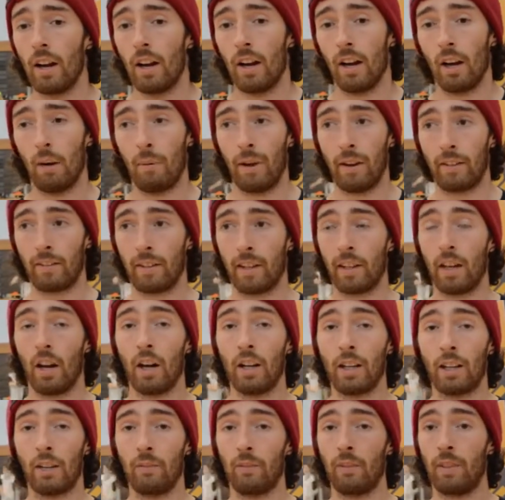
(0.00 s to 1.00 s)
um, and seeing
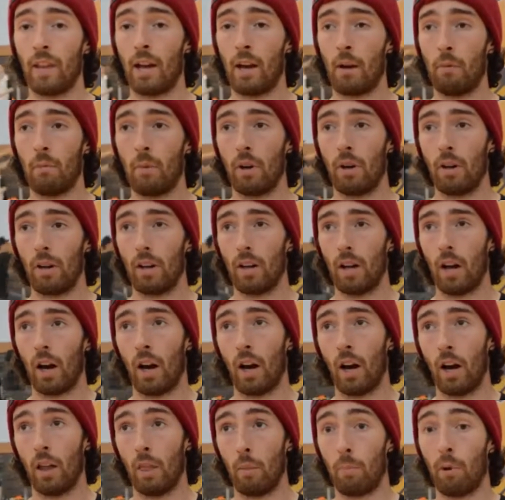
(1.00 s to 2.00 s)
I'm giving them
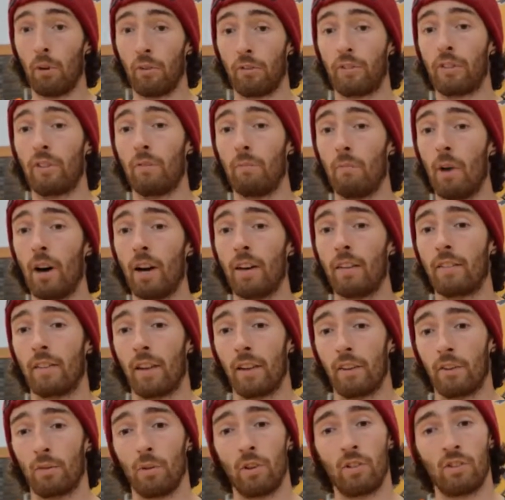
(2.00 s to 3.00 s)
uh, the positive
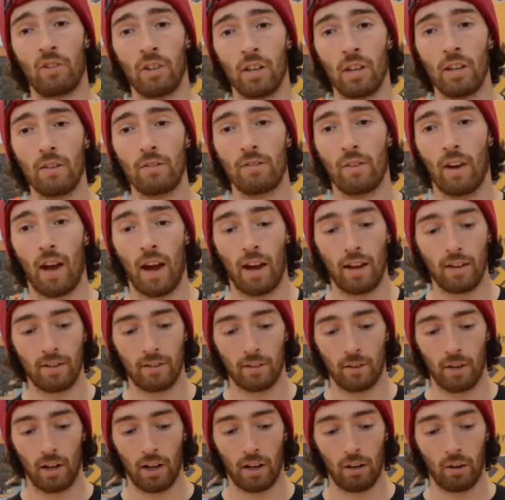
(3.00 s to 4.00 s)
mindset to achieve and
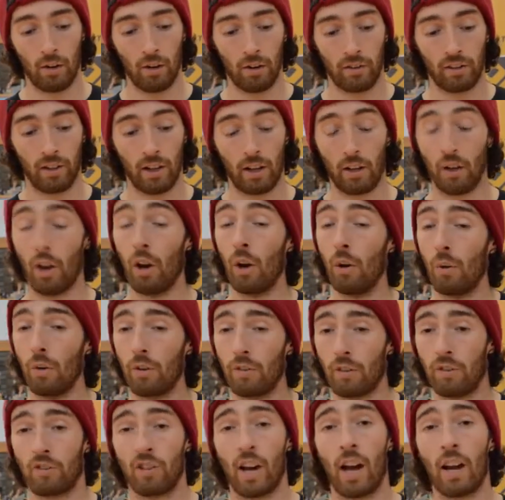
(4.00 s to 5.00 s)
to uh, not say no
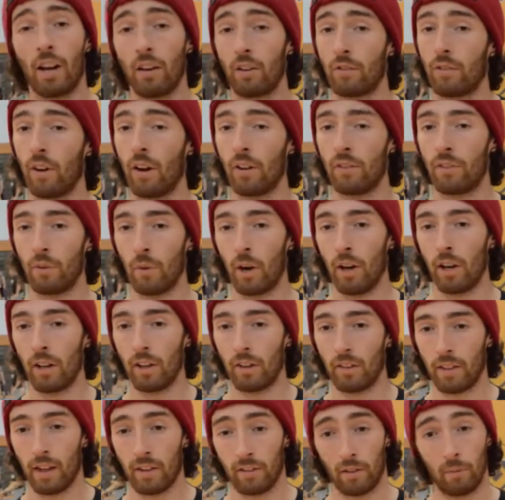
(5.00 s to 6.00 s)
to challenge far too early.
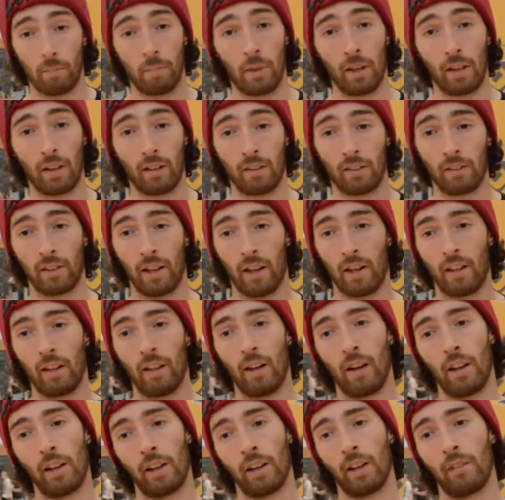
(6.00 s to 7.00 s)
That's the biggest gain
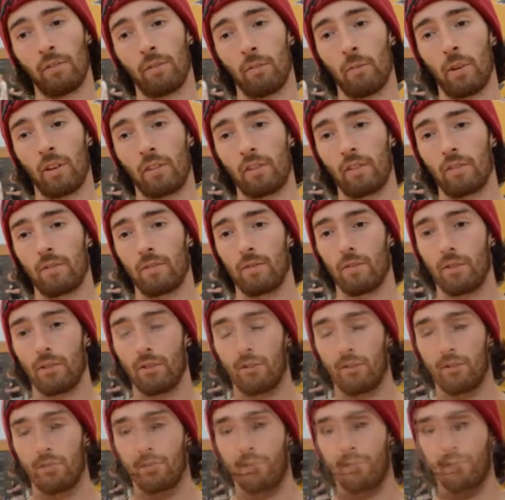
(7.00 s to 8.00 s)
that I get from this.
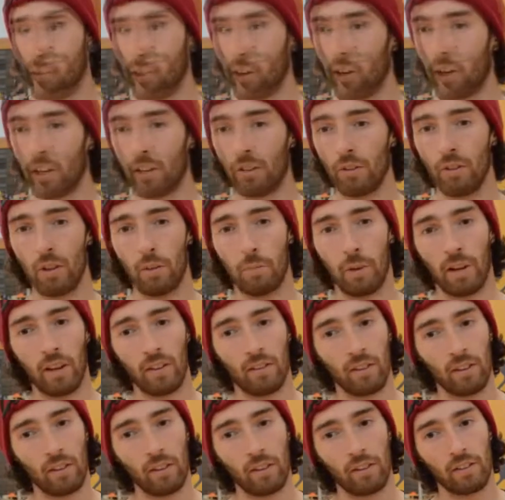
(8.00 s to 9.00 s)
Don't ignore the
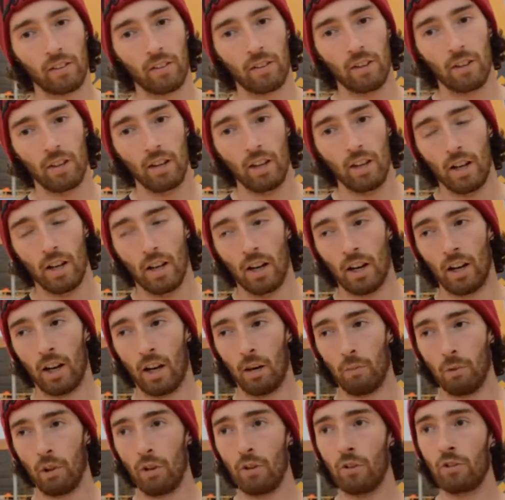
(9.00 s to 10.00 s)
basics.
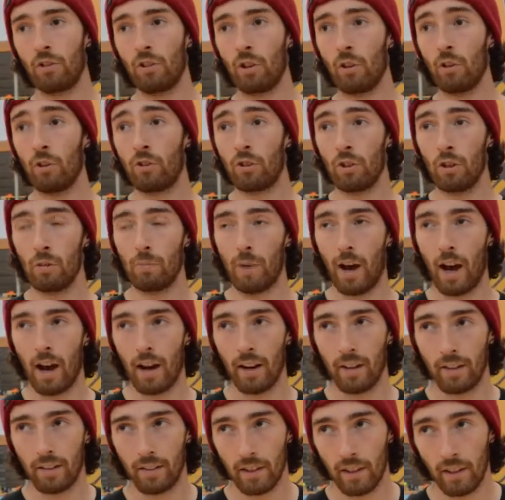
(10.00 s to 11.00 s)
Um, use YouTube
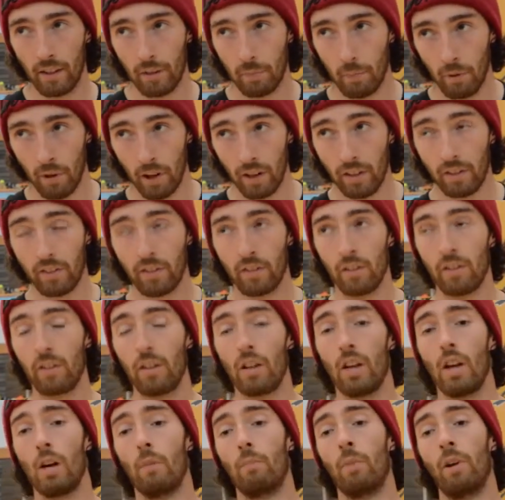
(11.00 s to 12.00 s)
as inspiration,
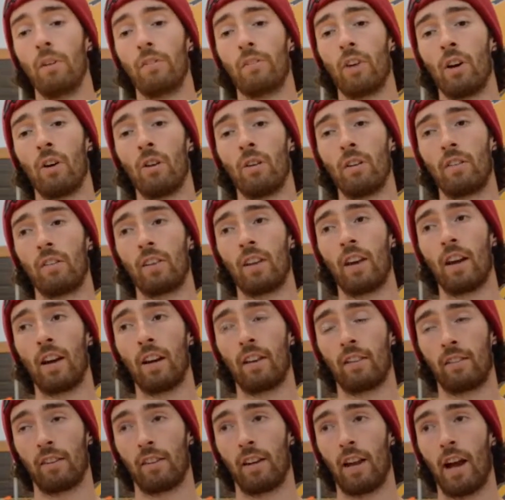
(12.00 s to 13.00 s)
but don't see it
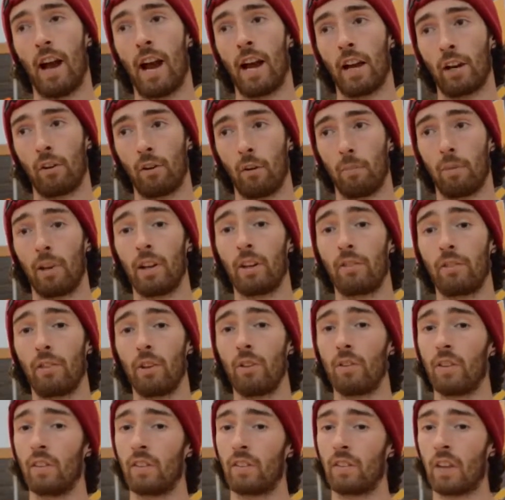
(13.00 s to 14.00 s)
as an accurate place for
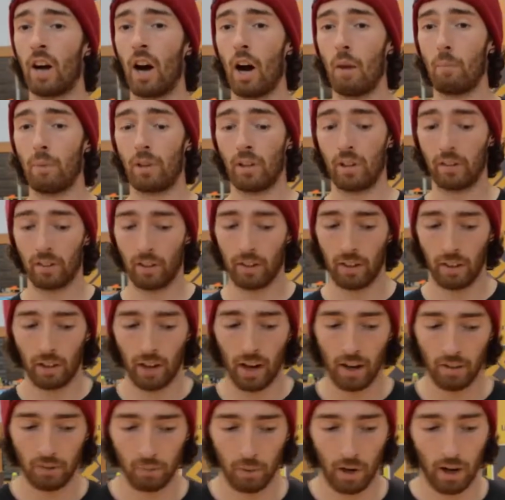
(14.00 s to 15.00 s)
you to start because I think
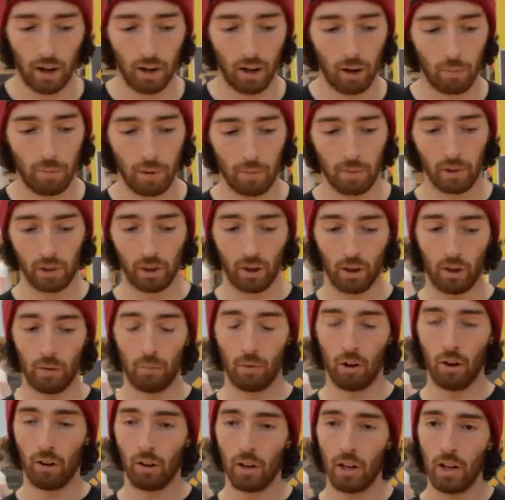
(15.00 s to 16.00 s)
that's where a lot of people are going
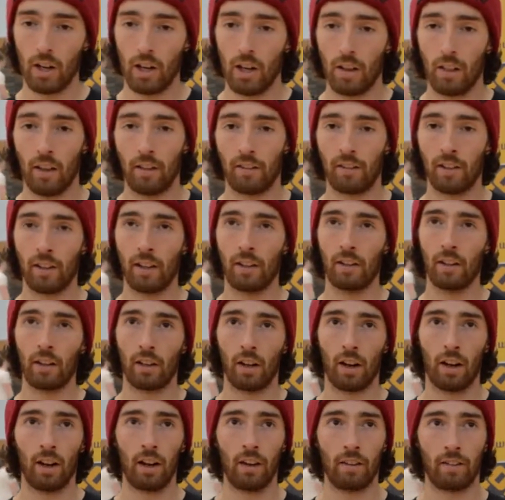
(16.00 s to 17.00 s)
wrong. They're seeing the
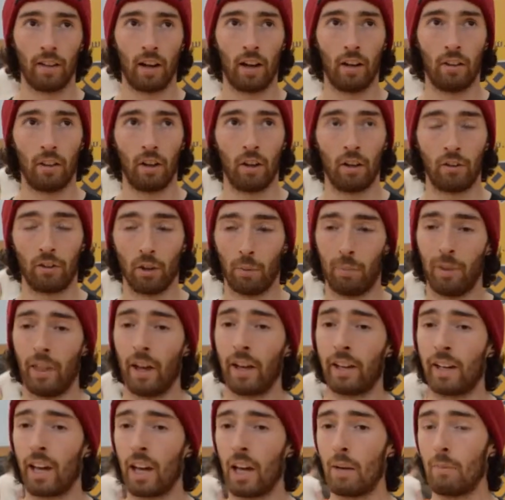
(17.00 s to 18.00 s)
guys at the top of
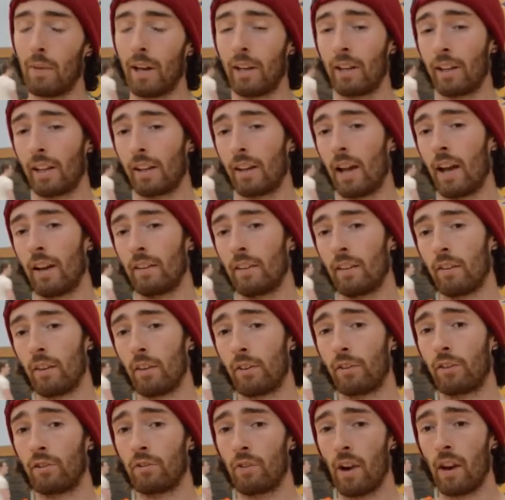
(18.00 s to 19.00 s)
their game and neglecting the
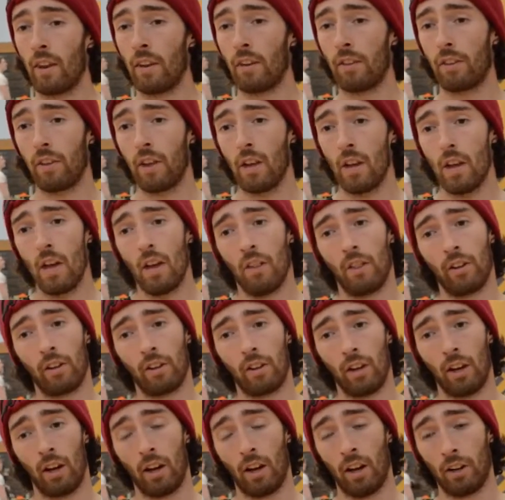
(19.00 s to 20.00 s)
strength,
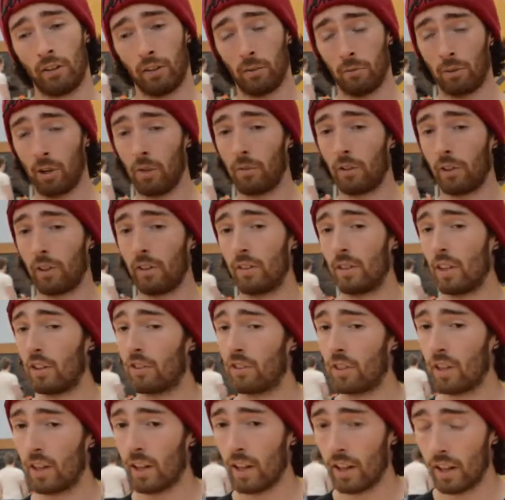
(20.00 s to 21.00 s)
the, uh, sometimes the
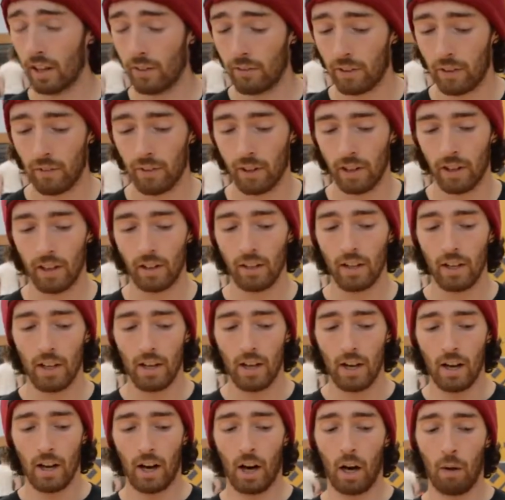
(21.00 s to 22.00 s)
conditioning that they've given in,
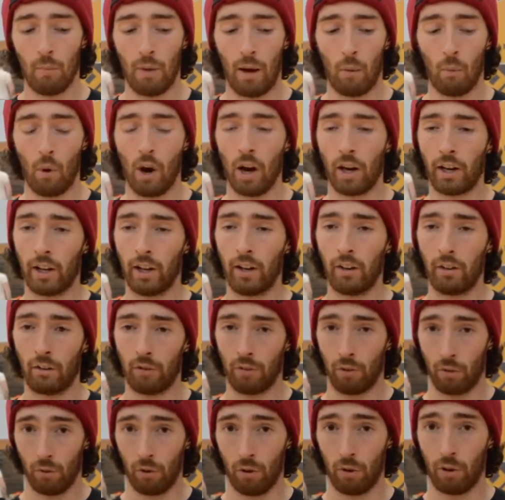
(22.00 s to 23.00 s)
um, and working
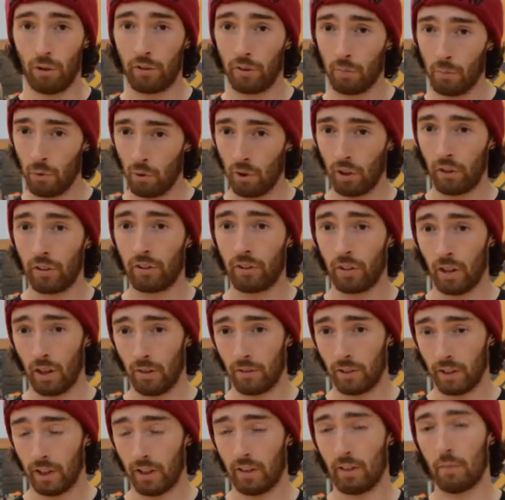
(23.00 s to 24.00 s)
through the smallest
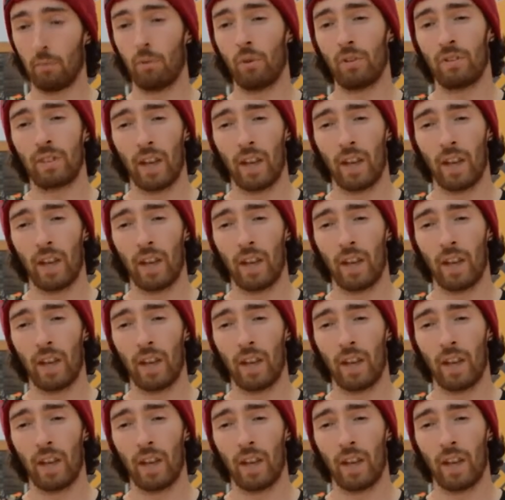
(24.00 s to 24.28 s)
stuff to get to the more